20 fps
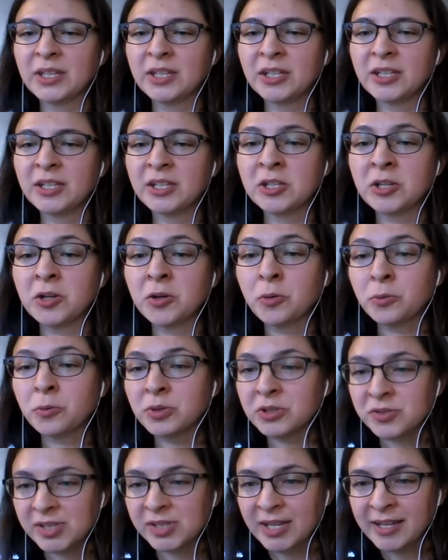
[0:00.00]
you know,
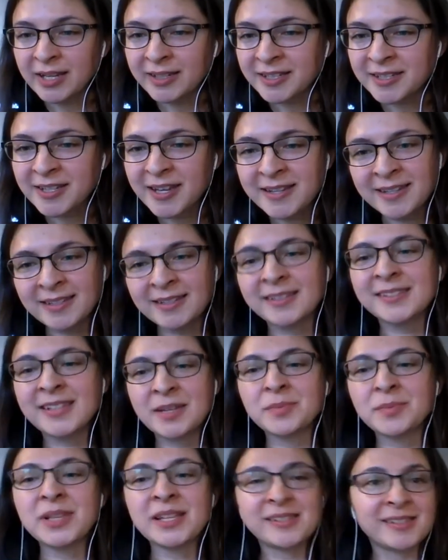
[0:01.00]
you say attending the
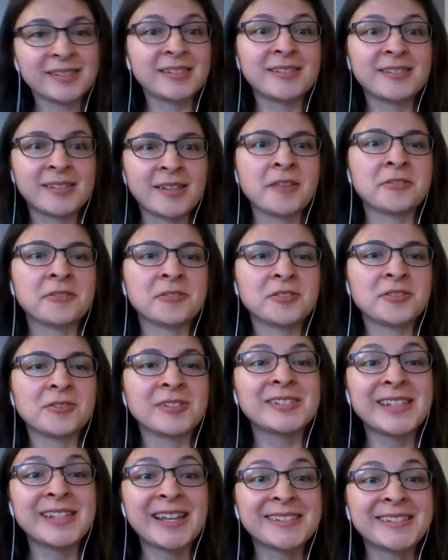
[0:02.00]
same lessons as the other
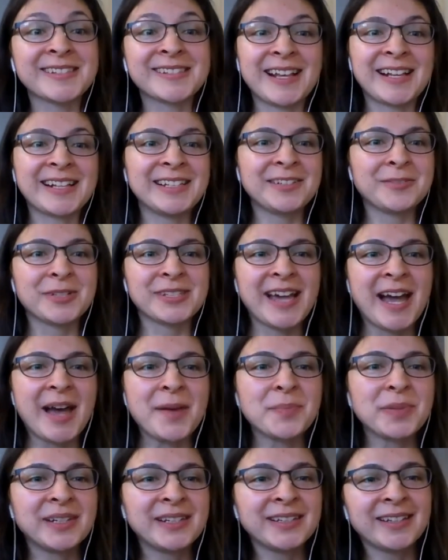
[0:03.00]
students, that's exactly what's
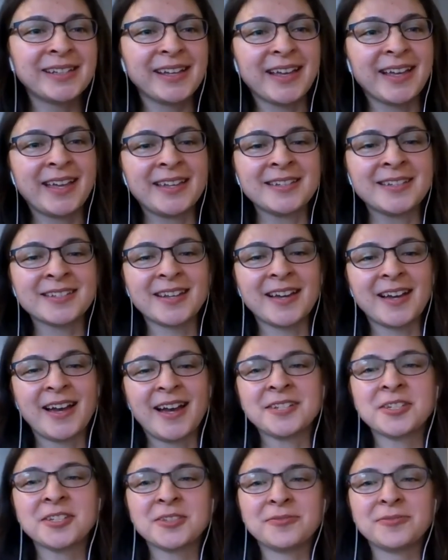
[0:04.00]
happening. And
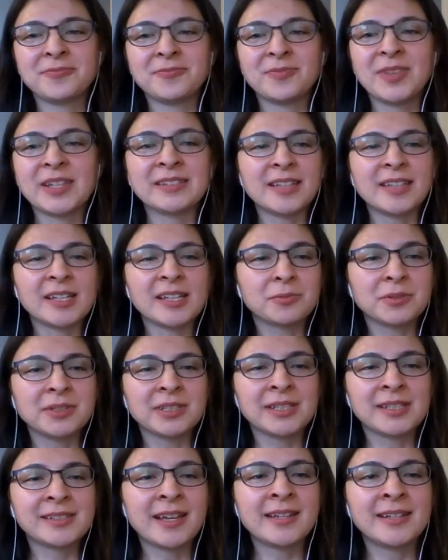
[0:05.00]
I just think that's really
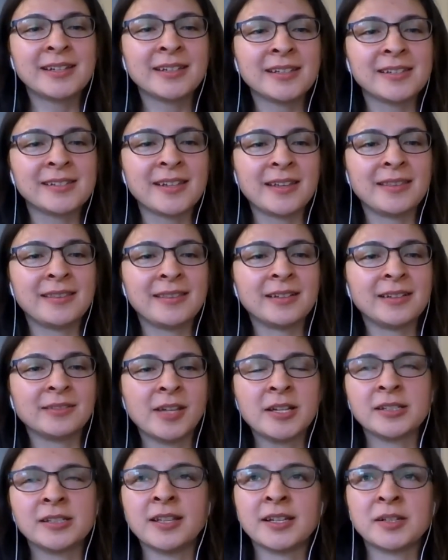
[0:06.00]
exciting because I think
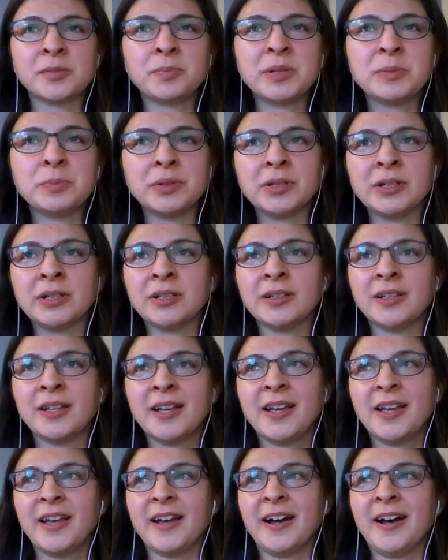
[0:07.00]
not a lot of people
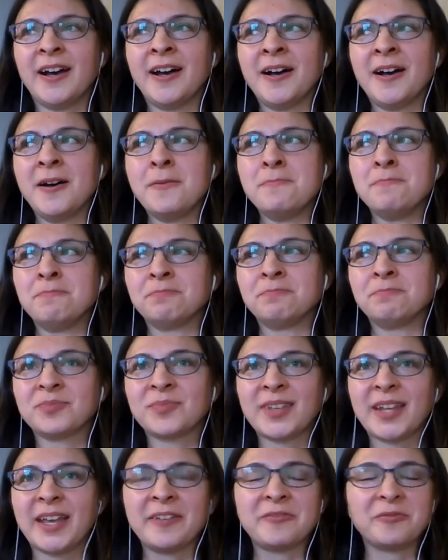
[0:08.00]

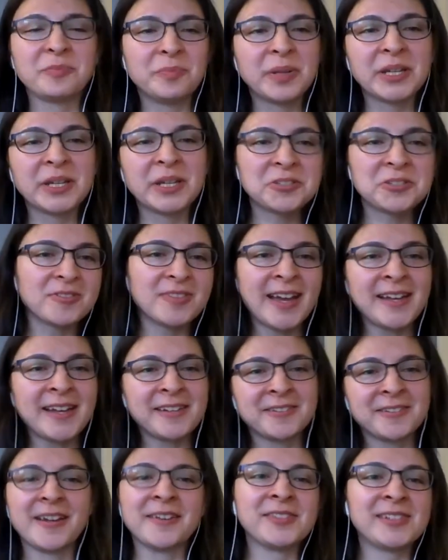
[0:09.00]
have pictured that
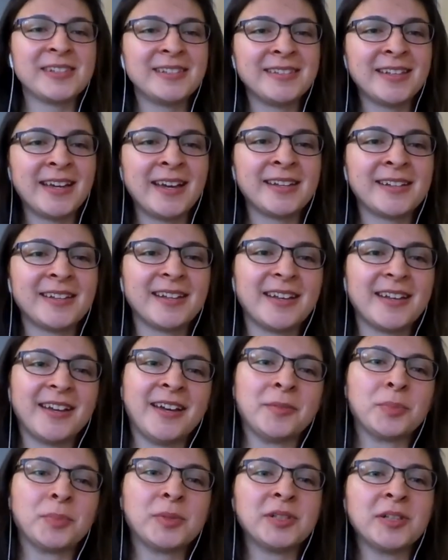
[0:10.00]
or have seen that
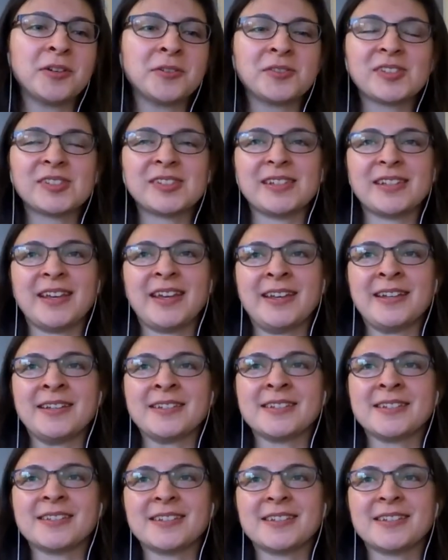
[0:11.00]
up close. And,